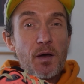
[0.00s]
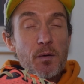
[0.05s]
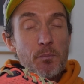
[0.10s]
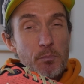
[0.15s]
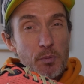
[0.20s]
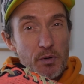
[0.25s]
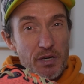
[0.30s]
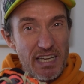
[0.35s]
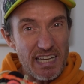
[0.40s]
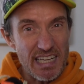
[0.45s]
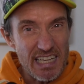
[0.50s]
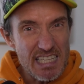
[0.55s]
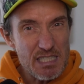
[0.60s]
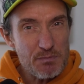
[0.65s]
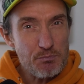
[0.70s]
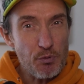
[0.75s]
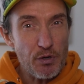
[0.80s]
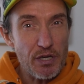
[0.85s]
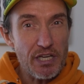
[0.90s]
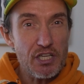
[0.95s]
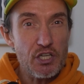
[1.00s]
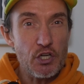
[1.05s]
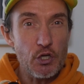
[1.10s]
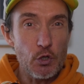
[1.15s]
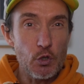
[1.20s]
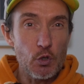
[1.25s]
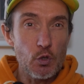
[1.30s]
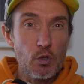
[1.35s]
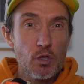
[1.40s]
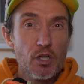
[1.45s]
but it is pretty
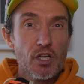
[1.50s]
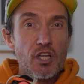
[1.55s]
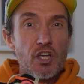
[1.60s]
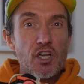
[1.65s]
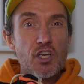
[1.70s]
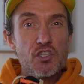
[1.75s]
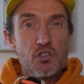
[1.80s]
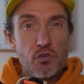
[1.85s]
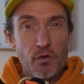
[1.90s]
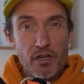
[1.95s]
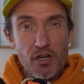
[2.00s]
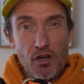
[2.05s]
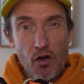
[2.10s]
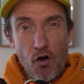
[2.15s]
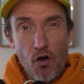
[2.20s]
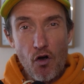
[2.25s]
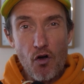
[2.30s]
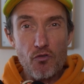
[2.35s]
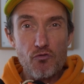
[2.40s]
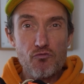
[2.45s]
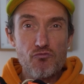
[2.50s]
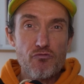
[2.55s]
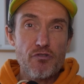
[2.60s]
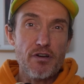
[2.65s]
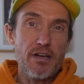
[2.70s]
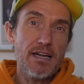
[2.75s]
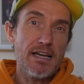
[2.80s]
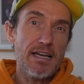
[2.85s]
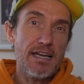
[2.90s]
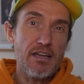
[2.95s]
cool, so I can't
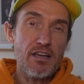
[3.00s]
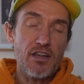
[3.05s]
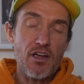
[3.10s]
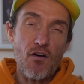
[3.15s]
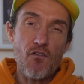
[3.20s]
really